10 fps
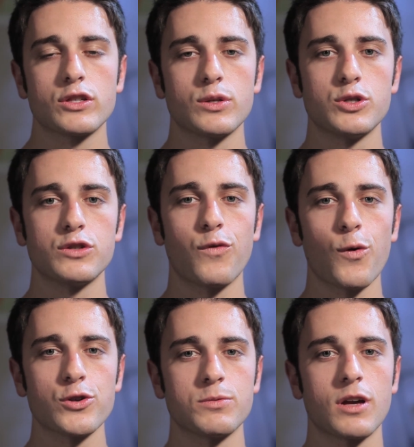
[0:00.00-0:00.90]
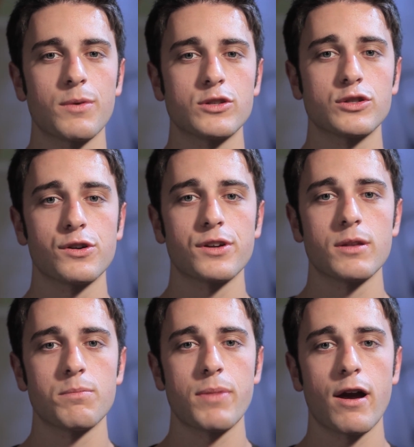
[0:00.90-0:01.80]
so she's forced to become a
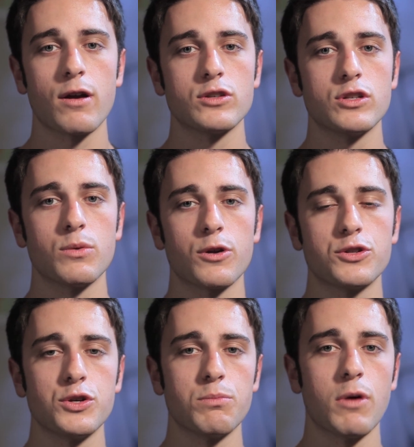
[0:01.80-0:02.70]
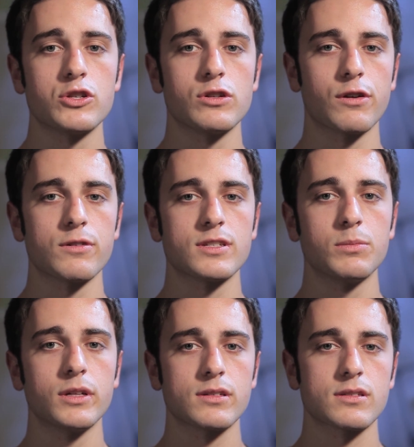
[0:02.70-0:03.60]
surrogate parent to her two much younger
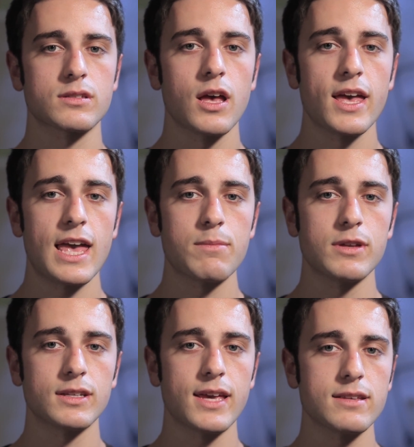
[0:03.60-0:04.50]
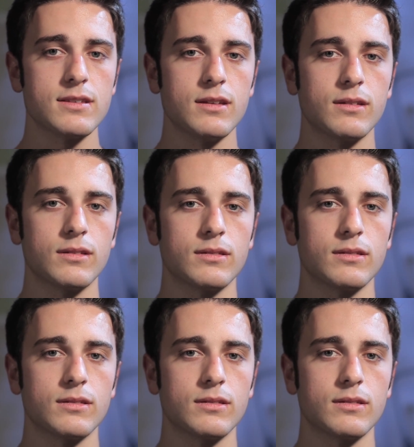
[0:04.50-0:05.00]
siblings, Emmett and Casey.